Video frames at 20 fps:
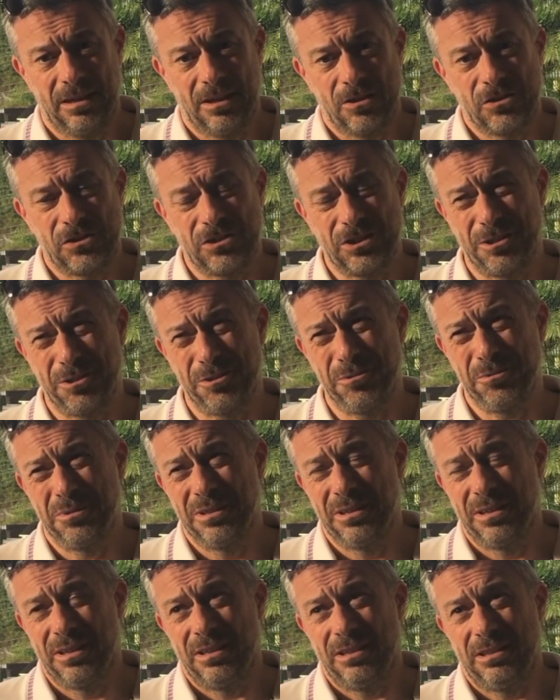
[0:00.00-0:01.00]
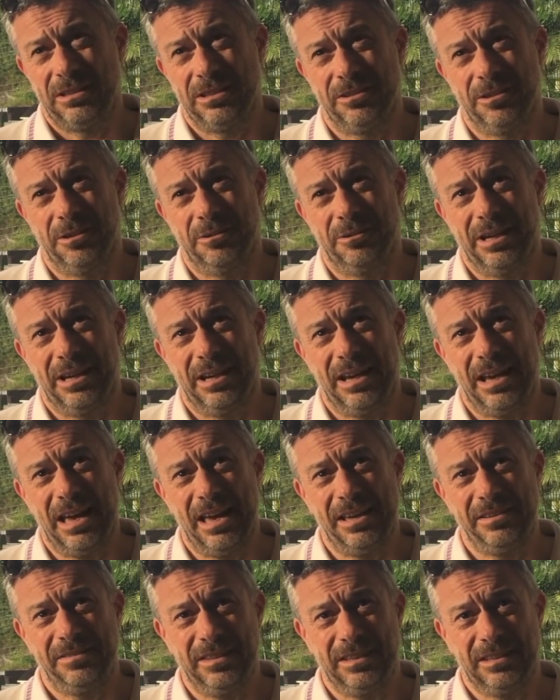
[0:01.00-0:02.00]
So, you know,
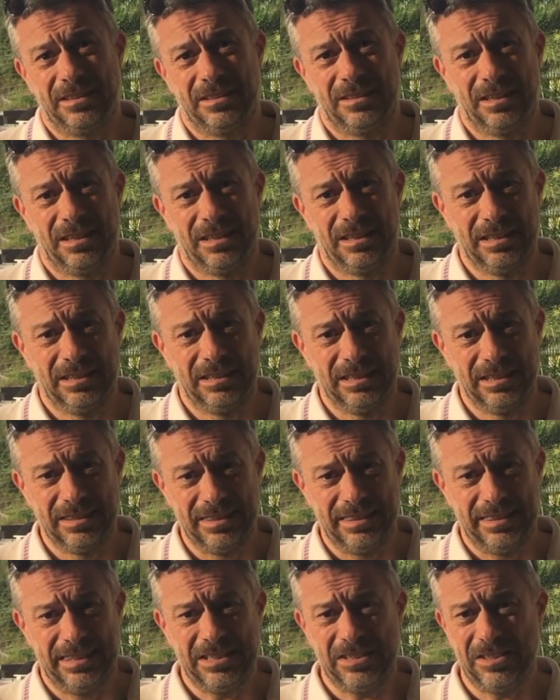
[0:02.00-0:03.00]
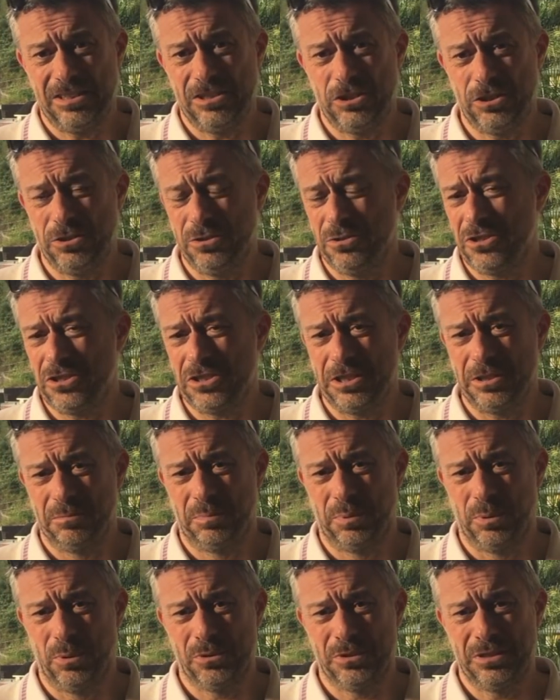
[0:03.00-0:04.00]
I think this is hugely
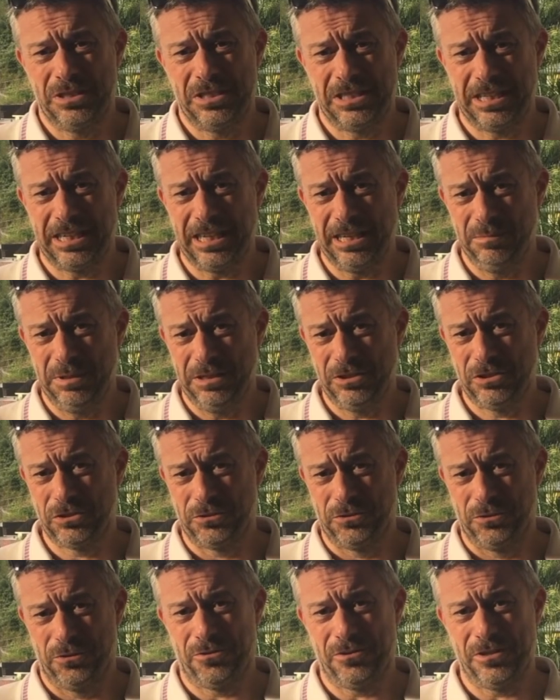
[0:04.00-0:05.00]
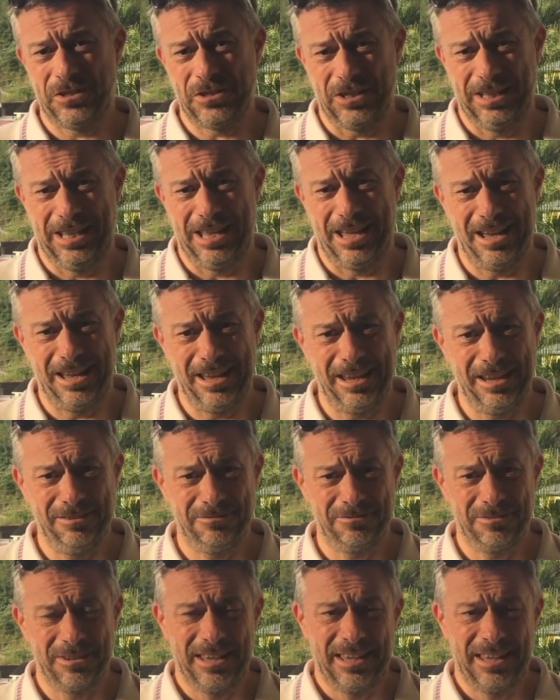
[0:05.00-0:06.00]
important to keep these stories alive.